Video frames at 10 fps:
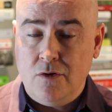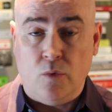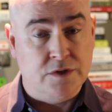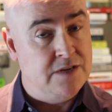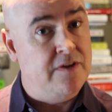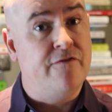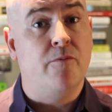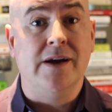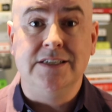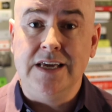What does it mean for
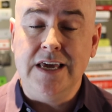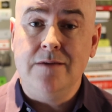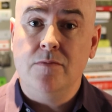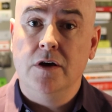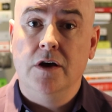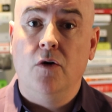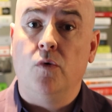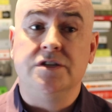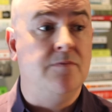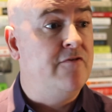my team?
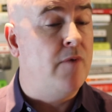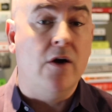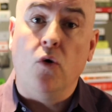What does it mean for my